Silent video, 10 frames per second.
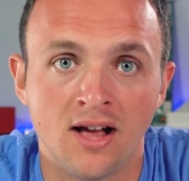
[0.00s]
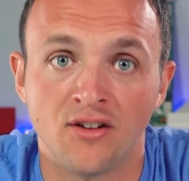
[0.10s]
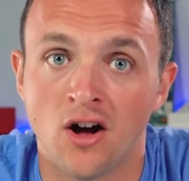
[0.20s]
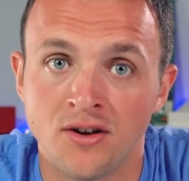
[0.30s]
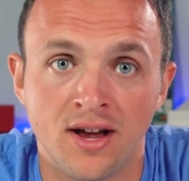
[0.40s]
as
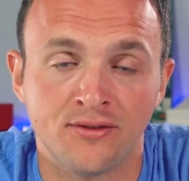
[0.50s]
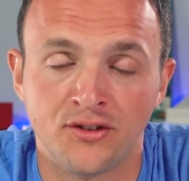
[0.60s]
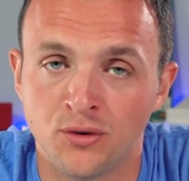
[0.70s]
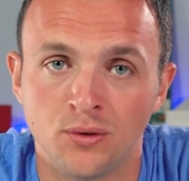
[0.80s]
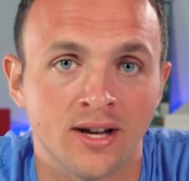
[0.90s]

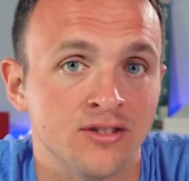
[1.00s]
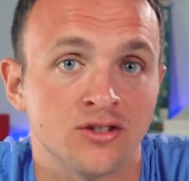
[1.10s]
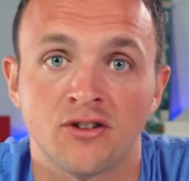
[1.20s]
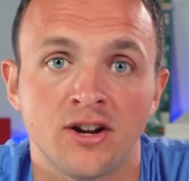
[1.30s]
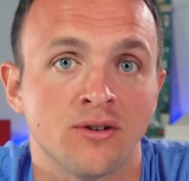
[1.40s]
untested tooling has a
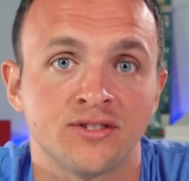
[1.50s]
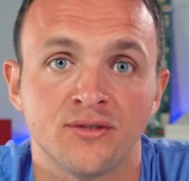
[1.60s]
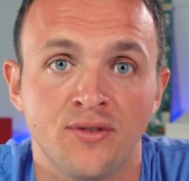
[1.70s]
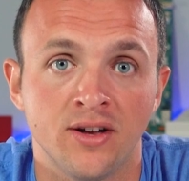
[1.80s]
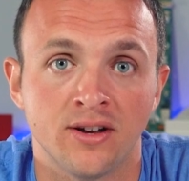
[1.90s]
greater risk
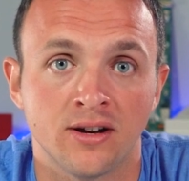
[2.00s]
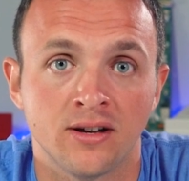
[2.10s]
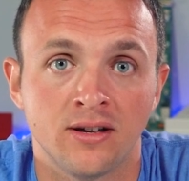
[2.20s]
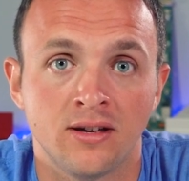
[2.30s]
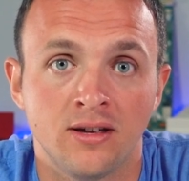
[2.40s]
of failure.
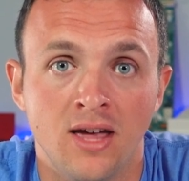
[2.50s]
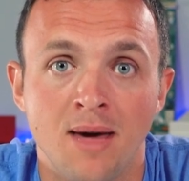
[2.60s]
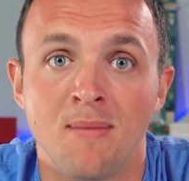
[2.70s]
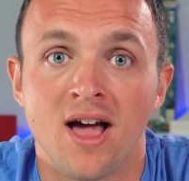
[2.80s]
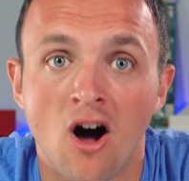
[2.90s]

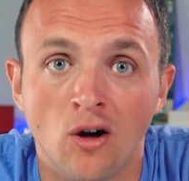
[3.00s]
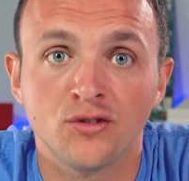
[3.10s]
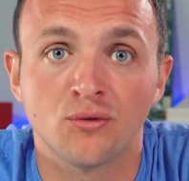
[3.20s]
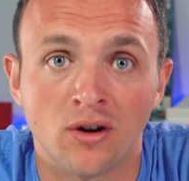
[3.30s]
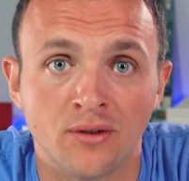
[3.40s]
It may
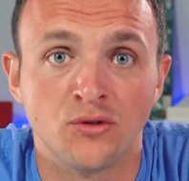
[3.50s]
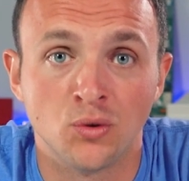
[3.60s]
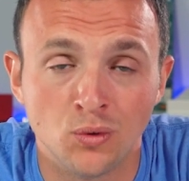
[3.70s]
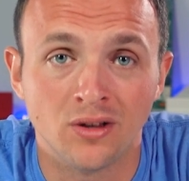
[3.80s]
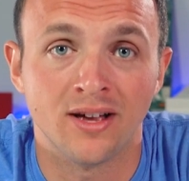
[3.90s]
also run out of
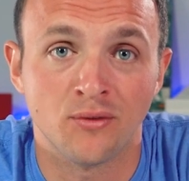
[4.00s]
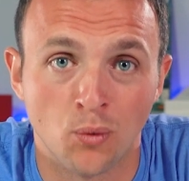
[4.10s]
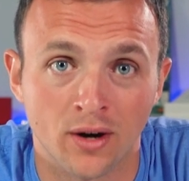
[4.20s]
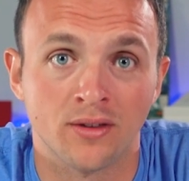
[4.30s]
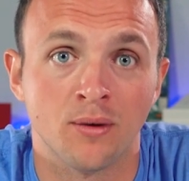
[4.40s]
tool life
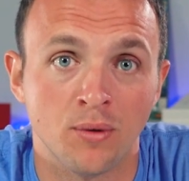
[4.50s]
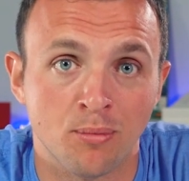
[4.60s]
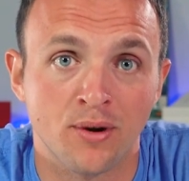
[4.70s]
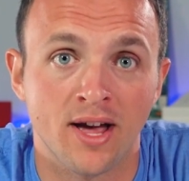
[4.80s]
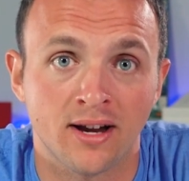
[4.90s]
quicker than we
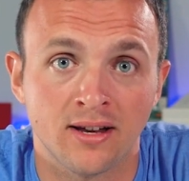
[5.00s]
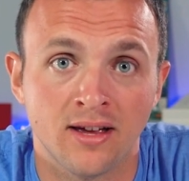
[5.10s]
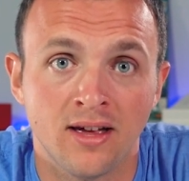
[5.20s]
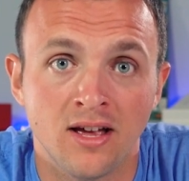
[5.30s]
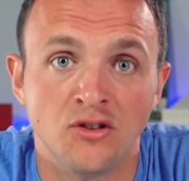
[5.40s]
predict,
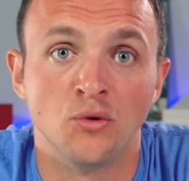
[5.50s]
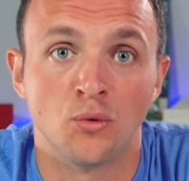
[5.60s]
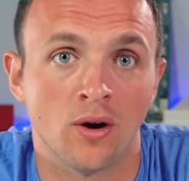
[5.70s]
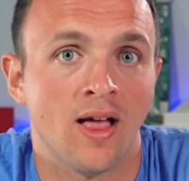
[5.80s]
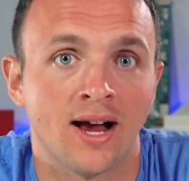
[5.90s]
due to
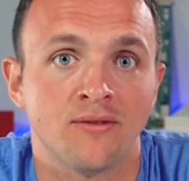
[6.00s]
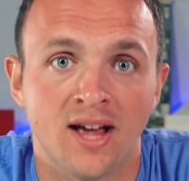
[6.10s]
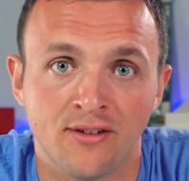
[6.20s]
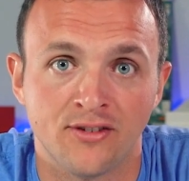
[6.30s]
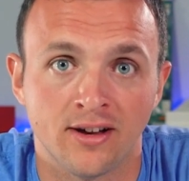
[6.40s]
our lack of
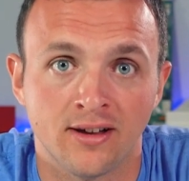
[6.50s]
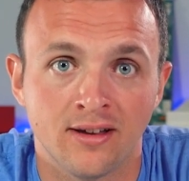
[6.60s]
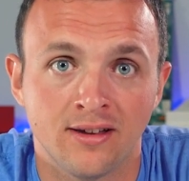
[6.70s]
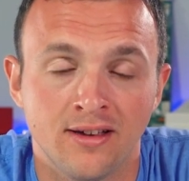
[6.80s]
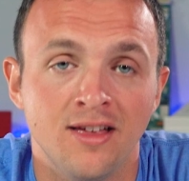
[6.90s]
testing.
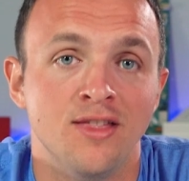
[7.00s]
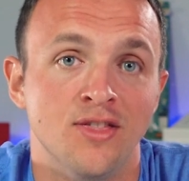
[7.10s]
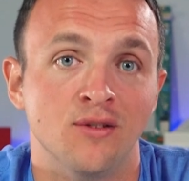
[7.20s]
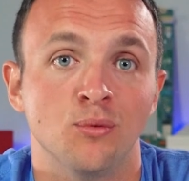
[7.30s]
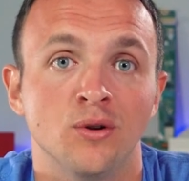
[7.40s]

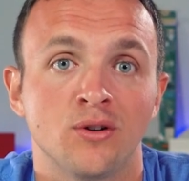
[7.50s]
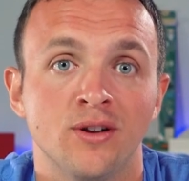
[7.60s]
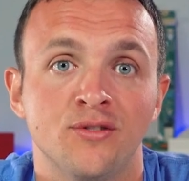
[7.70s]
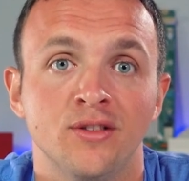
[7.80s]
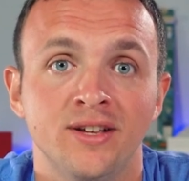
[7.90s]
This will
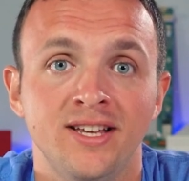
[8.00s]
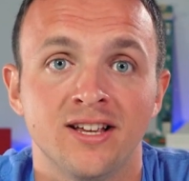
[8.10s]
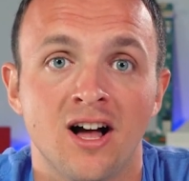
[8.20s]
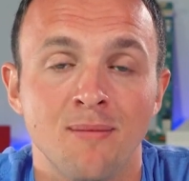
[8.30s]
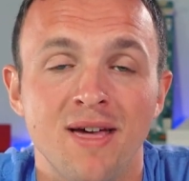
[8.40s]
increase the lead
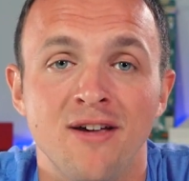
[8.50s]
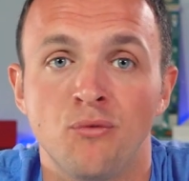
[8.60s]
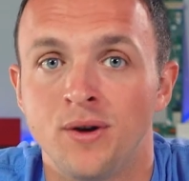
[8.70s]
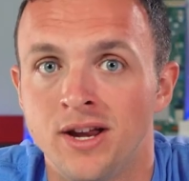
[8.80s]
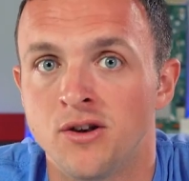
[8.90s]
time if
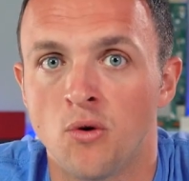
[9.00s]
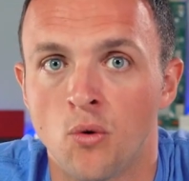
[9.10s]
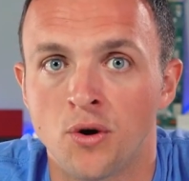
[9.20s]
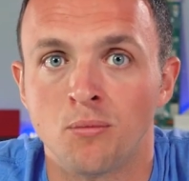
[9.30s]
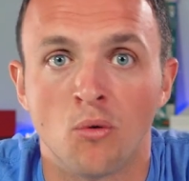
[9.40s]
we need to
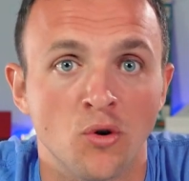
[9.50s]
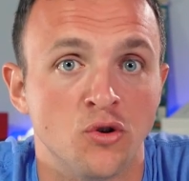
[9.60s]
order more